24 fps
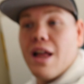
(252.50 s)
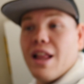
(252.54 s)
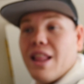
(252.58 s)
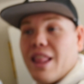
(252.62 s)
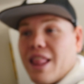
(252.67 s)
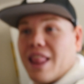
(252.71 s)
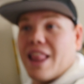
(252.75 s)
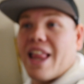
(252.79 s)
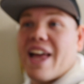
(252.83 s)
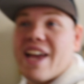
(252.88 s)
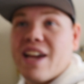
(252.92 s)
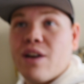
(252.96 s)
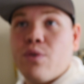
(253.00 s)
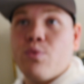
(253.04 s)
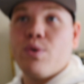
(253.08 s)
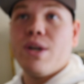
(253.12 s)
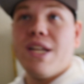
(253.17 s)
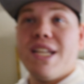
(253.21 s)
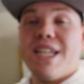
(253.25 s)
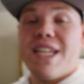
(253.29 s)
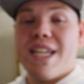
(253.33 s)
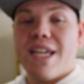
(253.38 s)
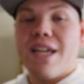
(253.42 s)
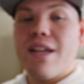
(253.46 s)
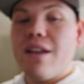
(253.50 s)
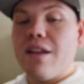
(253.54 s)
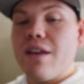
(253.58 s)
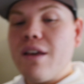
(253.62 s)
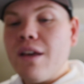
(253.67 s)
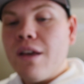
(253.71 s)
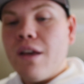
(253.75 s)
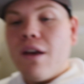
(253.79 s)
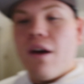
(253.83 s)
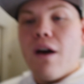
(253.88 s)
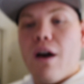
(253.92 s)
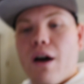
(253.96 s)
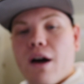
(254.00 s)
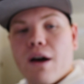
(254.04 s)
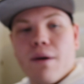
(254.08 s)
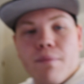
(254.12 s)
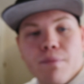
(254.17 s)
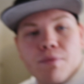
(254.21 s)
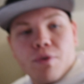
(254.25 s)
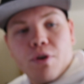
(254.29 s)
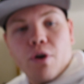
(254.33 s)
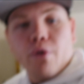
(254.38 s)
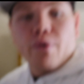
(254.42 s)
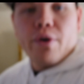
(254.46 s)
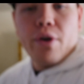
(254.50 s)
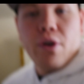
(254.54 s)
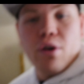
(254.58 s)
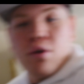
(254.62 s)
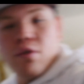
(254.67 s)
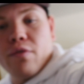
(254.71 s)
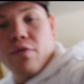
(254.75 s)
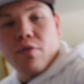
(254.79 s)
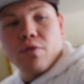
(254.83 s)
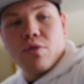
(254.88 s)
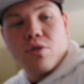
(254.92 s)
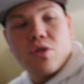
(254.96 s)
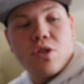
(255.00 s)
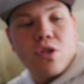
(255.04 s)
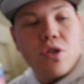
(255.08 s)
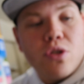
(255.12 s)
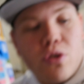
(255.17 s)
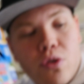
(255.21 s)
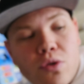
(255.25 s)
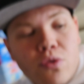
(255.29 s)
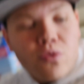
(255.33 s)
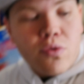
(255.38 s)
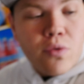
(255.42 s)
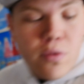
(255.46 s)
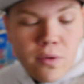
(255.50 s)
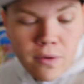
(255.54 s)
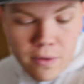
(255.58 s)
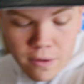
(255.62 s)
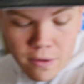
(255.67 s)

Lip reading: like we did going over to